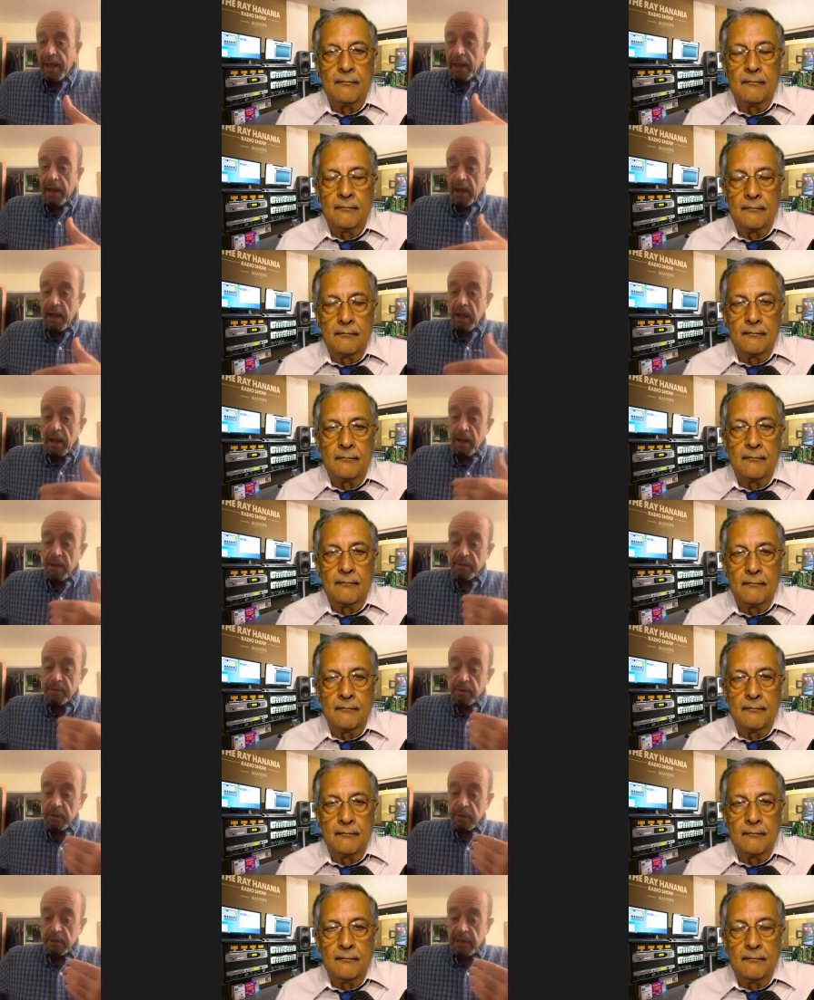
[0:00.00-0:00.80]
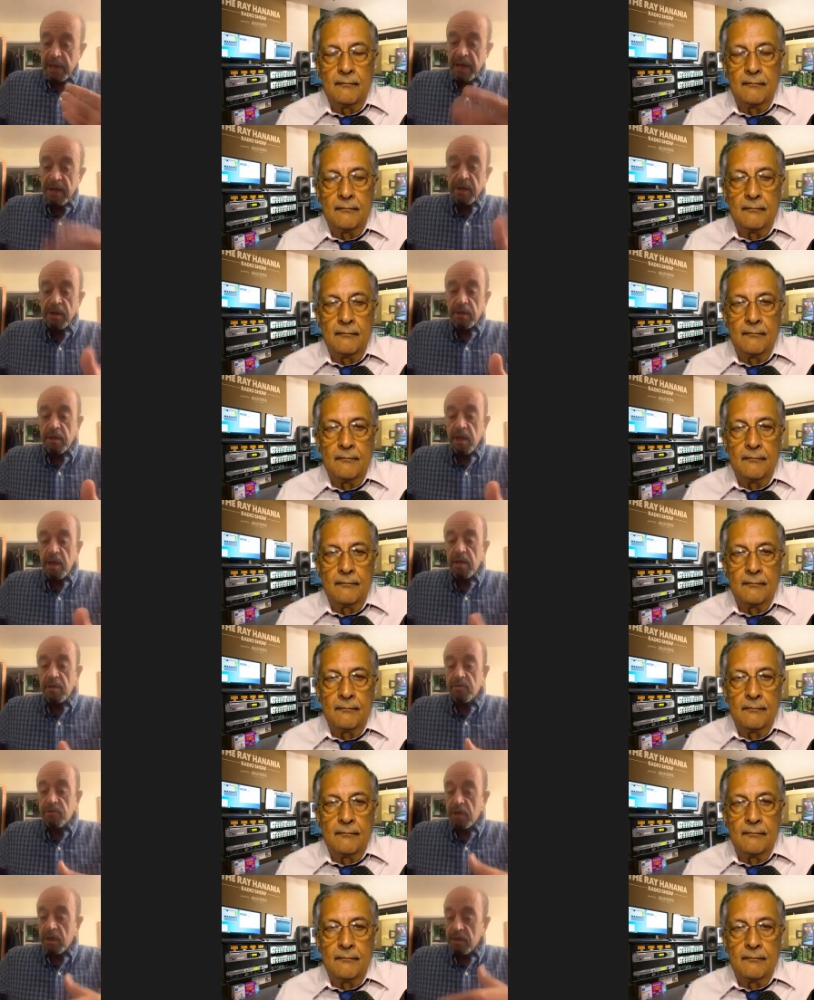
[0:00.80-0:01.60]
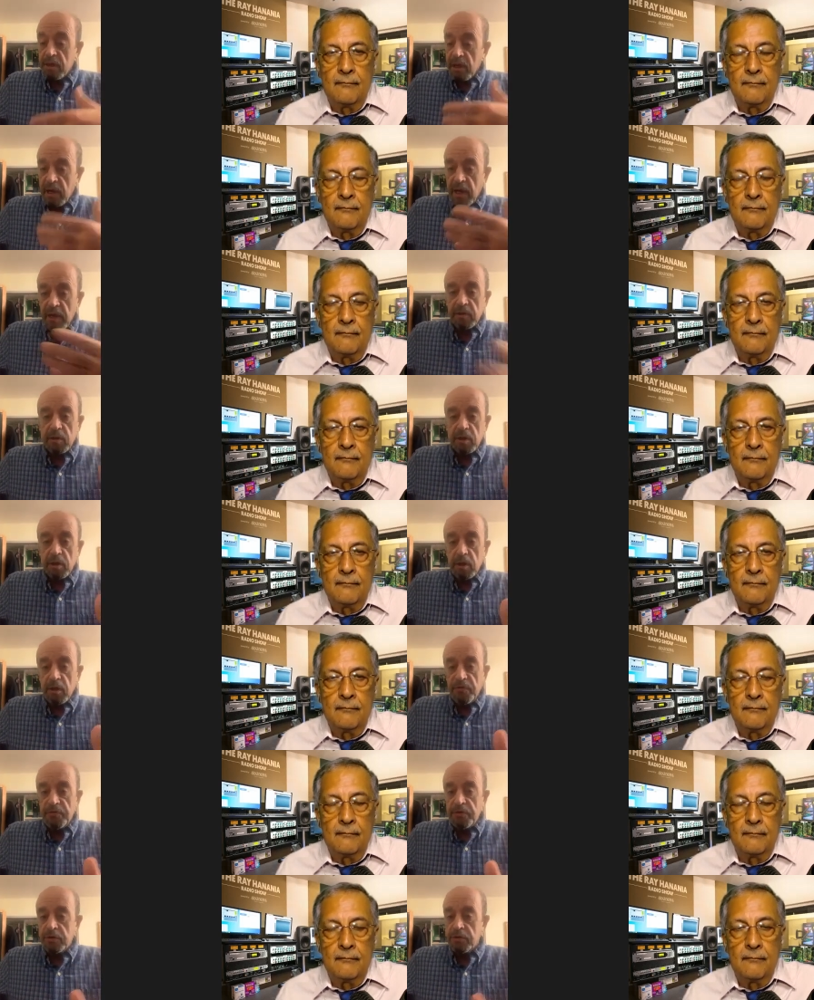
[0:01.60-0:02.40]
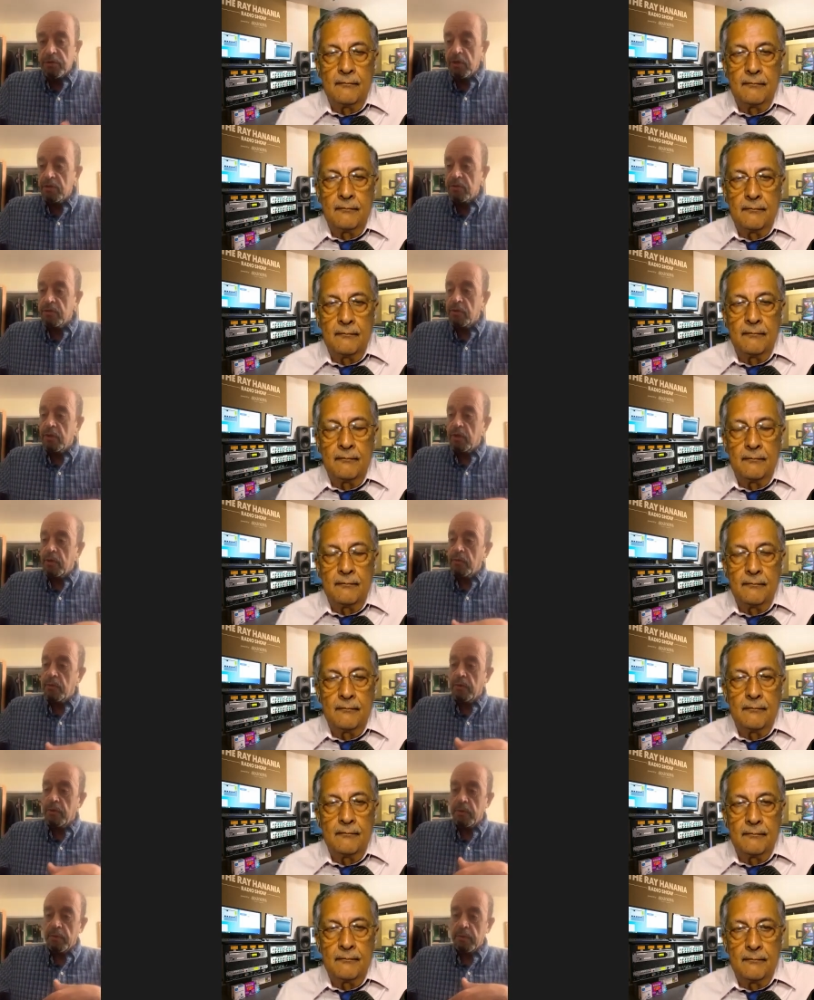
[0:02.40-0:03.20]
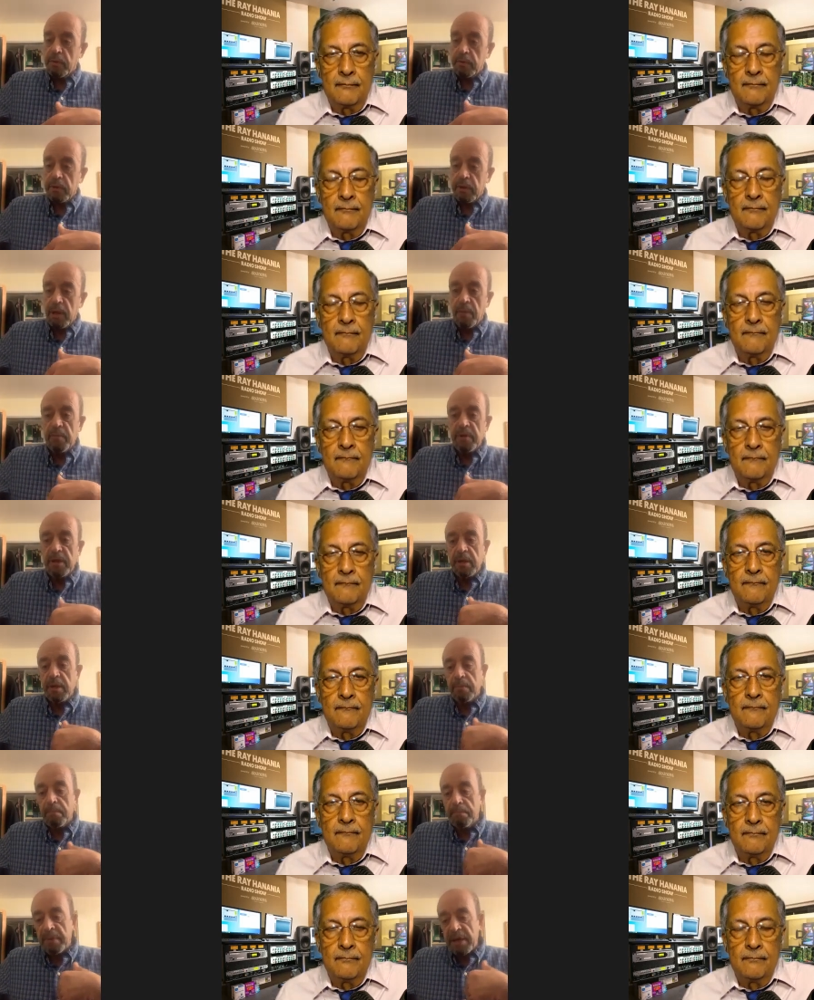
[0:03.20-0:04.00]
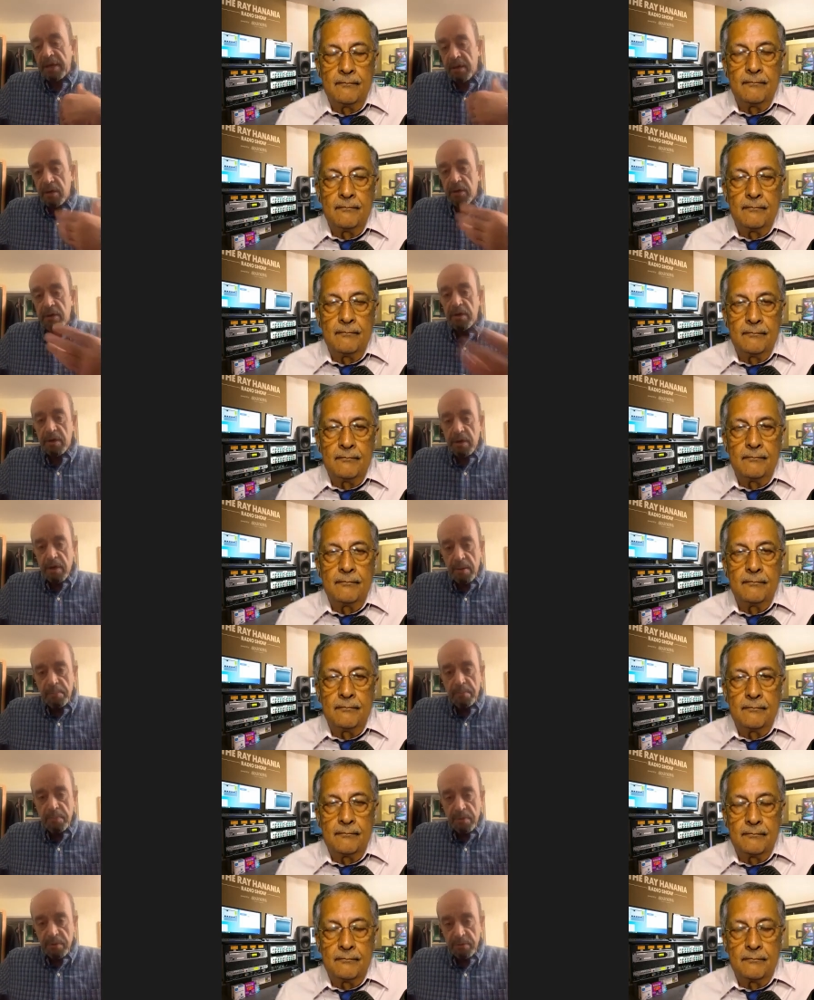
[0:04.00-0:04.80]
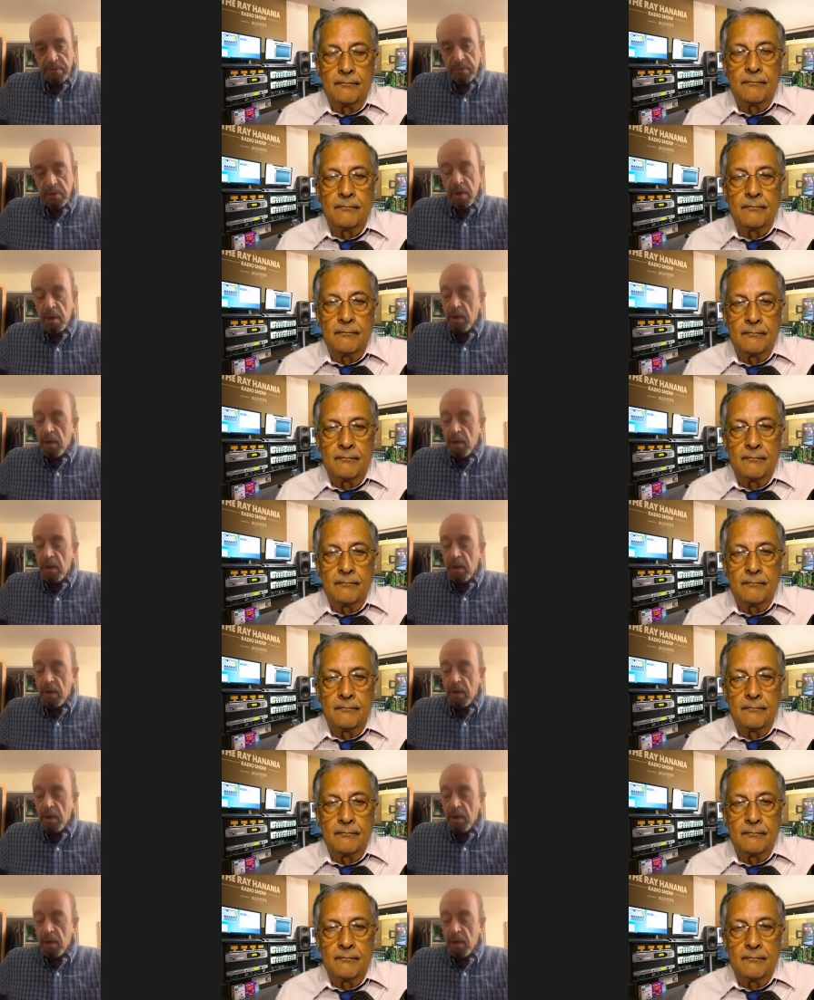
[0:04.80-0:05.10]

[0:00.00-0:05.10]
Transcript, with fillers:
Speaker 1: And candidates and elected officials they were coming bigger in numbers.